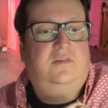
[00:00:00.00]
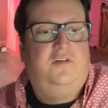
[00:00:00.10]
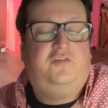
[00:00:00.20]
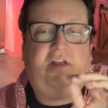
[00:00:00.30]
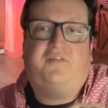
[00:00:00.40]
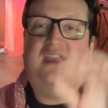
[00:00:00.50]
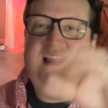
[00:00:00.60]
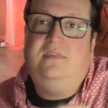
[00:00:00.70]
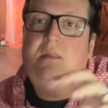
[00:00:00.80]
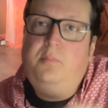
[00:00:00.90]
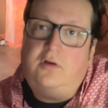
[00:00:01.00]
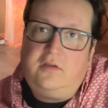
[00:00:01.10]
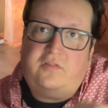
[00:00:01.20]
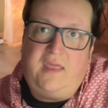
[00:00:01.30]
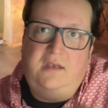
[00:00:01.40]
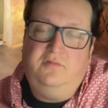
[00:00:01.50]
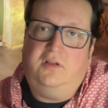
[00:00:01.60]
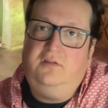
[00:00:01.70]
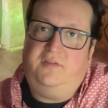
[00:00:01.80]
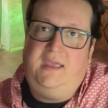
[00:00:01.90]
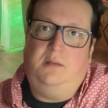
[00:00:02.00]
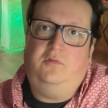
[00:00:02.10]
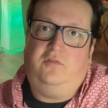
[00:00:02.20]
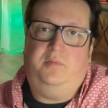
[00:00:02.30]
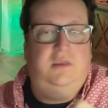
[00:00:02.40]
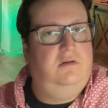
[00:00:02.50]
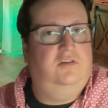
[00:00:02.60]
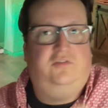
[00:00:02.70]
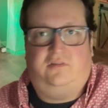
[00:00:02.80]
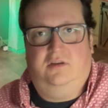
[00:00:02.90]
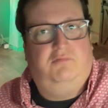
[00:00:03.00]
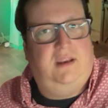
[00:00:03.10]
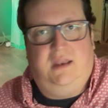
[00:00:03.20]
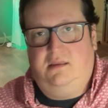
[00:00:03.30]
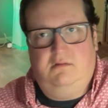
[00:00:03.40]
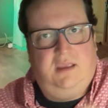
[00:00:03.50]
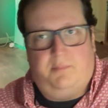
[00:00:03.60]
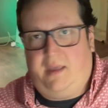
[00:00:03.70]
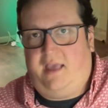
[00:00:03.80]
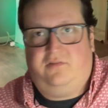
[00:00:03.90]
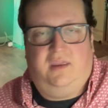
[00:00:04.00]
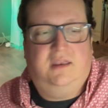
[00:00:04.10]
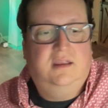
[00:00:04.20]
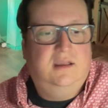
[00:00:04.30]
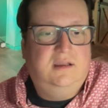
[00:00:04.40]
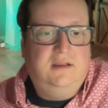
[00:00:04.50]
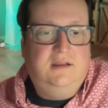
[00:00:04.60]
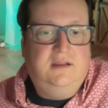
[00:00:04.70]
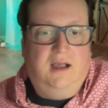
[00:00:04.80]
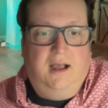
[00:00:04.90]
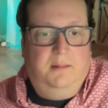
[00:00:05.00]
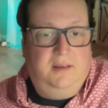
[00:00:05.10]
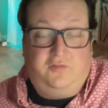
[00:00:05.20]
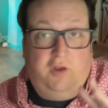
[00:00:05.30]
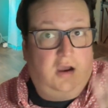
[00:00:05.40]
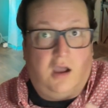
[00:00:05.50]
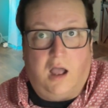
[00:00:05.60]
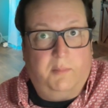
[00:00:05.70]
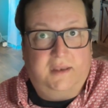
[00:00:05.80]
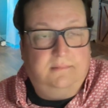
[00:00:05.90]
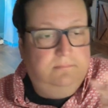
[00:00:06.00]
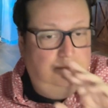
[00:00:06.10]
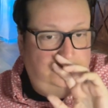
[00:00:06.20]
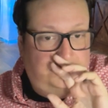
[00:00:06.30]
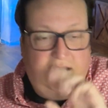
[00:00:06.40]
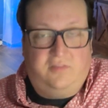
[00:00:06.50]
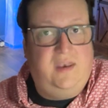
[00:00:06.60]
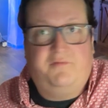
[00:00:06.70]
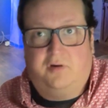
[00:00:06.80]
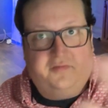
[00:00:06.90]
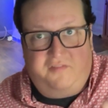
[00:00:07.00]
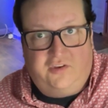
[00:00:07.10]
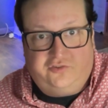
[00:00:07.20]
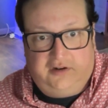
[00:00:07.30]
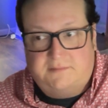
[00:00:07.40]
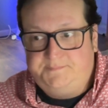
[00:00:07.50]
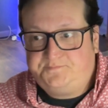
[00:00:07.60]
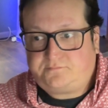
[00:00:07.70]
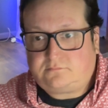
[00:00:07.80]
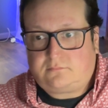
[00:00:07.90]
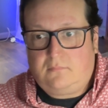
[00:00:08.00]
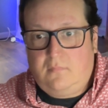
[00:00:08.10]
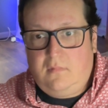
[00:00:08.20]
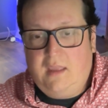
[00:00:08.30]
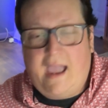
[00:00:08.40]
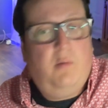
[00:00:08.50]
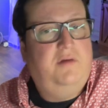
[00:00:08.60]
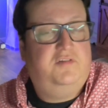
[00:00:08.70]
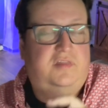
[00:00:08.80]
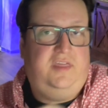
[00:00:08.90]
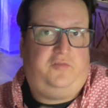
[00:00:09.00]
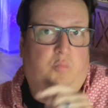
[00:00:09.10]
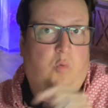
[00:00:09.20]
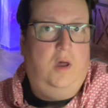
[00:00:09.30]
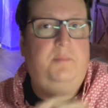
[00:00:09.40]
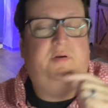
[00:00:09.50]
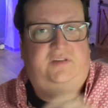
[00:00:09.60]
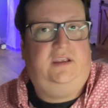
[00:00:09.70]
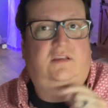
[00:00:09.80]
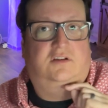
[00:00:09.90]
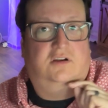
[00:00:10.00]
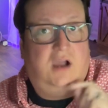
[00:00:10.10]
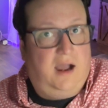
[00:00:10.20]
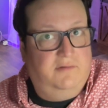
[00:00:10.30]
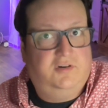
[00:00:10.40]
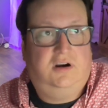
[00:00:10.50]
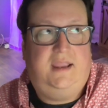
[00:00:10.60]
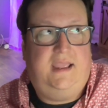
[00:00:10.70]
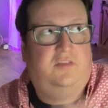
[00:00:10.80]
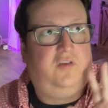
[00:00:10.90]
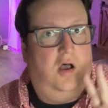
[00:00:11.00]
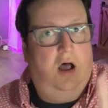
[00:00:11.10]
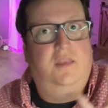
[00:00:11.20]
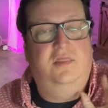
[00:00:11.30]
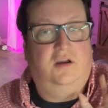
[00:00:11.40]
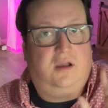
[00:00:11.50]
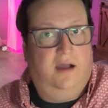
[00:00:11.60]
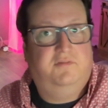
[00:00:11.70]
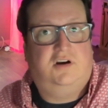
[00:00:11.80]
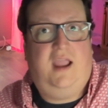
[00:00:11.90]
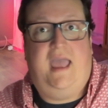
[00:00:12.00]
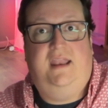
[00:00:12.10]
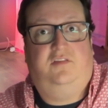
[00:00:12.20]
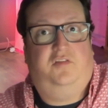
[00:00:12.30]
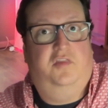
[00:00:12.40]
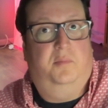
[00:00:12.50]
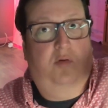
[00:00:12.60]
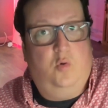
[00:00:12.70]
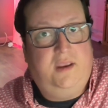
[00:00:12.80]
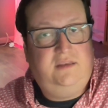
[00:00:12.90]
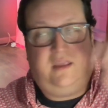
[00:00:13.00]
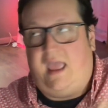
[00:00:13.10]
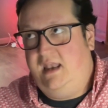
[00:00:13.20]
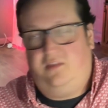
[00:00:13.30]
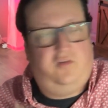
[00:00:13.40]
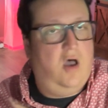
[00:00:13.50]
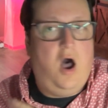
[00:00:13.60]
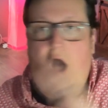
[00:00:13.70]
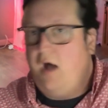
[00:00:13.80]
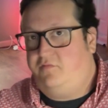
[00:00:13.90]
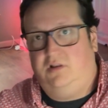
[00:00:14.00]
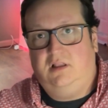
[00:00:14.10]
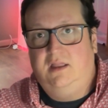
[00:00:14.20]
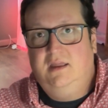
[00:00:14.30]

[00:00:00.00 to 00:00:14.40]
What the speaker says: stuff in the books that involve animals, but you're reading, you can get past it. It's not common and it's never a feature. However, this one particular cover, it's on the cover and it's the point and it's awful.